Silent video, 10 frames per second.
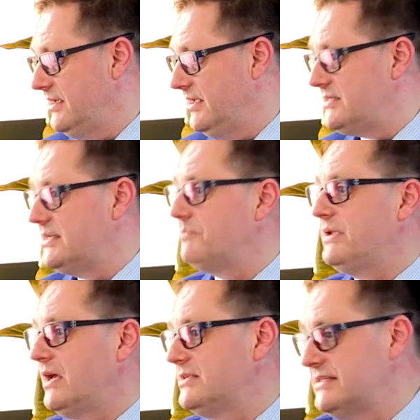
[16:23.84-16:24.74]
It's not
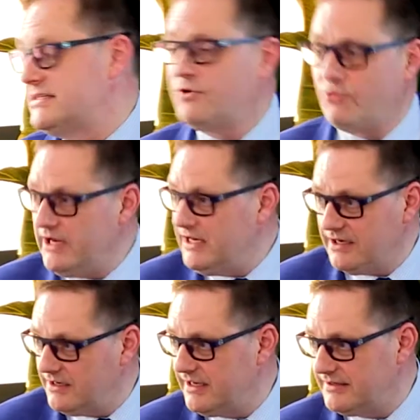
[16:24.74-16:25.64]
because it's
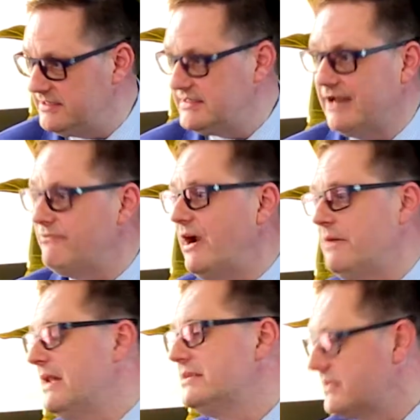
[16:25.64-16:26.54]
green that it's
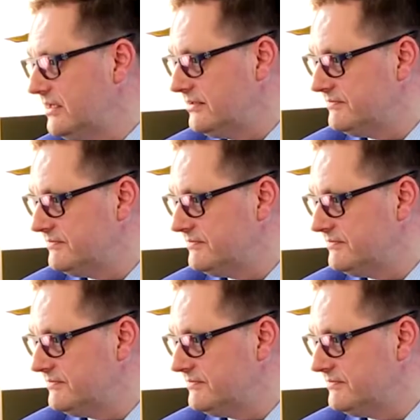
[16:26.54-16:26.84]
environmental.